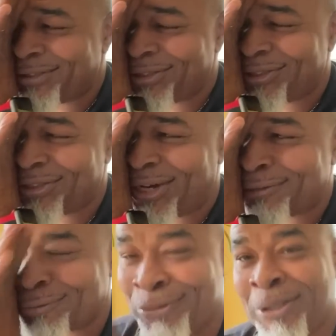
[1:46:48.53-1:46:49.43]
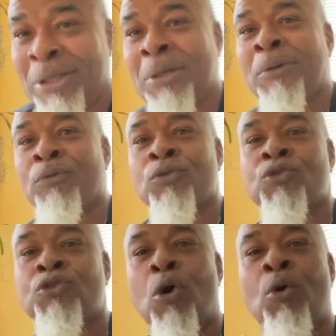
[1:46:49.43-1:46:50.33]
Gigi's natural.
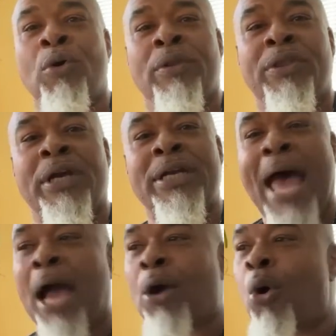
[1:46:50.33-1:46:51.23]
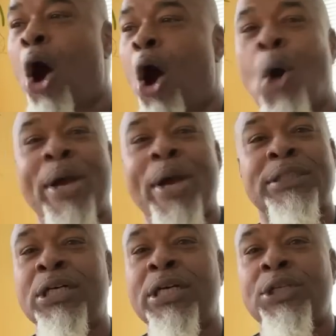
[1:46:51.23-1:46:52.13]
So they're not going to always
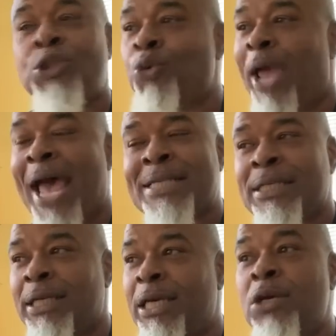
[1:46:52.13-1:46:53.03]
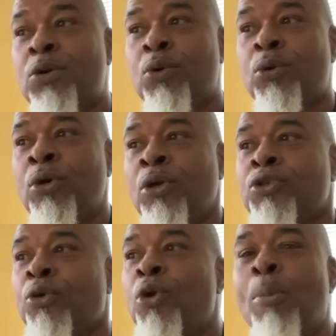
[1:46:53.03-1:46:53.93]
look at you as an equal.
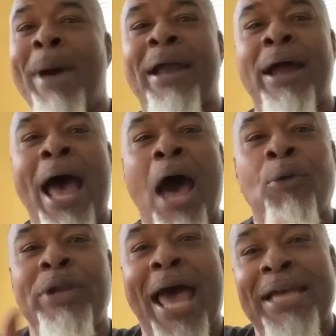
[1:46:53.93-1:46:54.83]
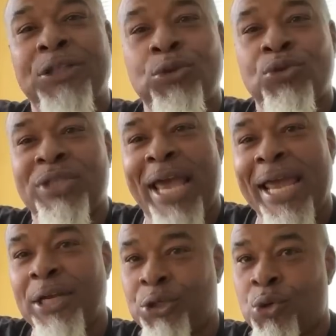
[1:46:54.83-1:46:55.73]
So no matter how nice you say
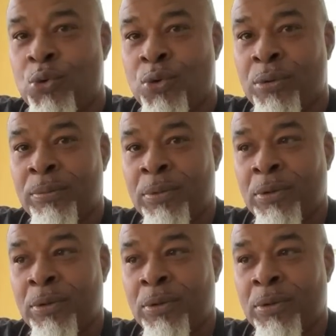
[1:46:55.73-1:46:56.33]
it to them,